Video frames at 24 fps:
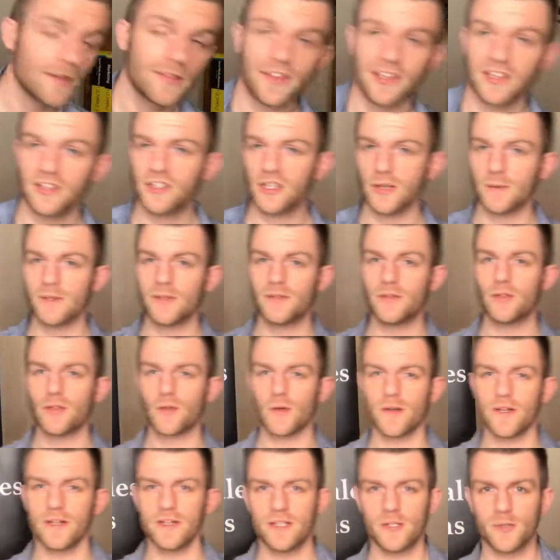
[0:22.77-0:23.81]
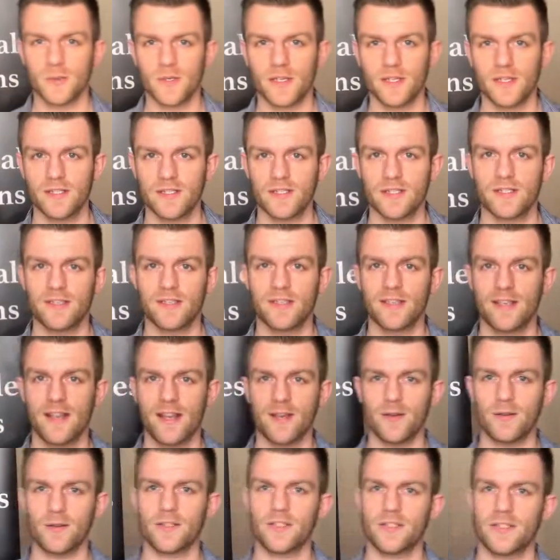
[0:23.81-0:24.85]
Thanks so much for joining this week's
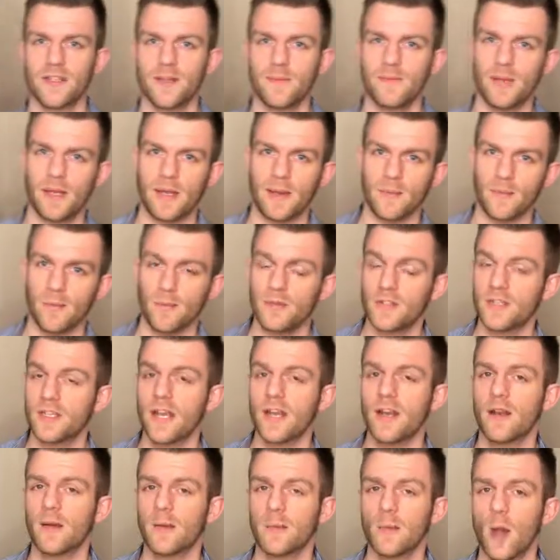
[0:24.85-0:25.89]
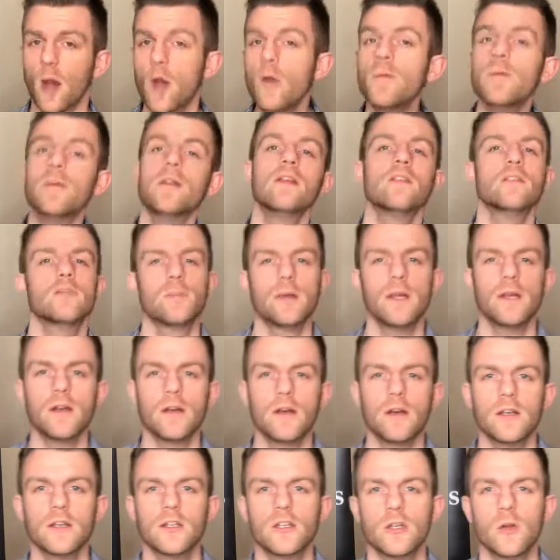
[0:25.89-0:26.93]
sales snippet. Once again, I'm hoping this will be a
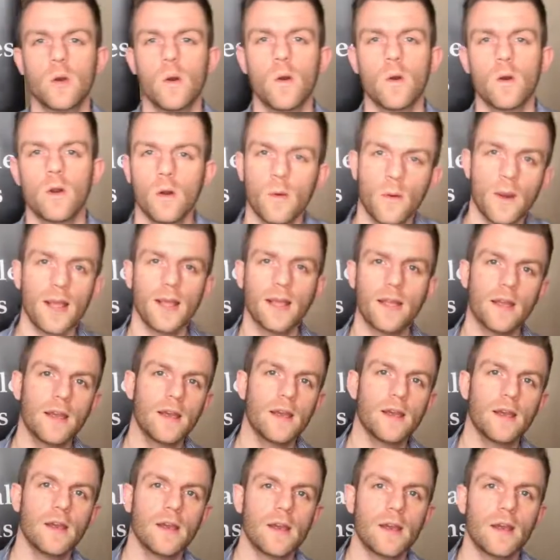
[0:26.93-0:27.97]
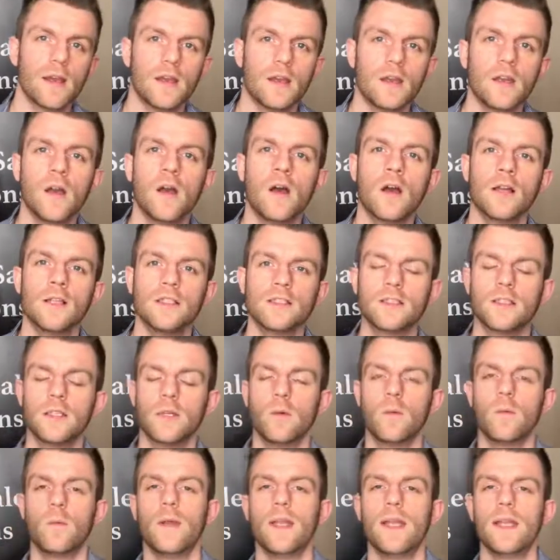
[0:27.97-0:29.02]
nice, short, quick, nice
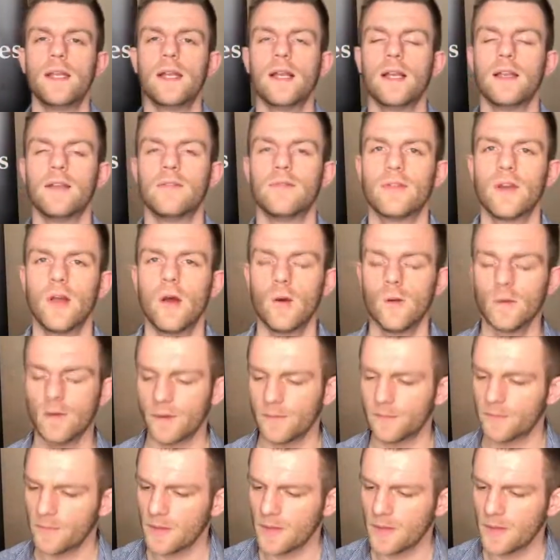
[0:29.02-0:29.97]
weekly vlog.